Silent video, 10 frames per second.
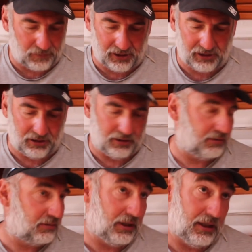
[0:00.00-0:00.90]
basically
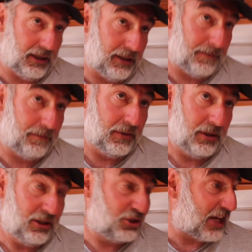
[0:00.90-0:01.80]
got
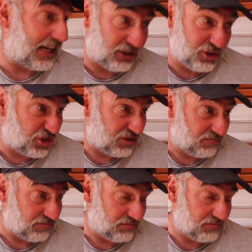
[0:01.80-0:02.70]
Challenge
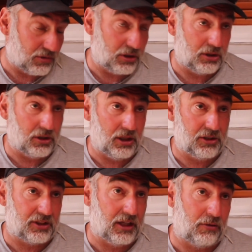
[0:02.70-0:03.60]

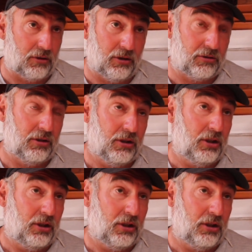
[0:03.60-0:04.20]
sailcloth.